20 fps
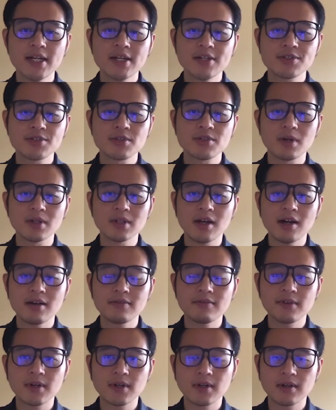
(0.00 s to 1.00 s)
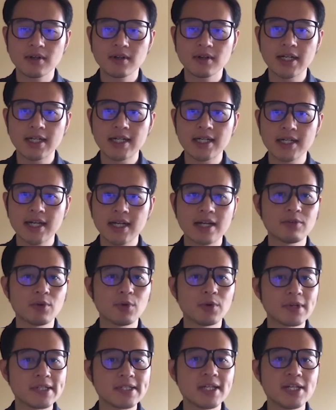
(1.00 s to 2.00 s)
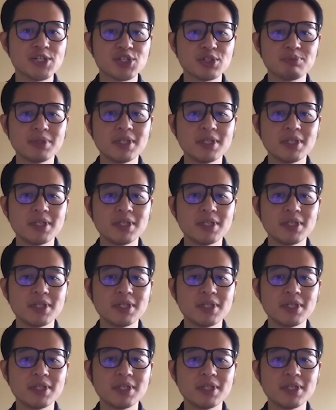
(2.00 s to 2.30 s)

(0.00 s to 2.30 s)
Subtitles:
So a lot of our kind of orientation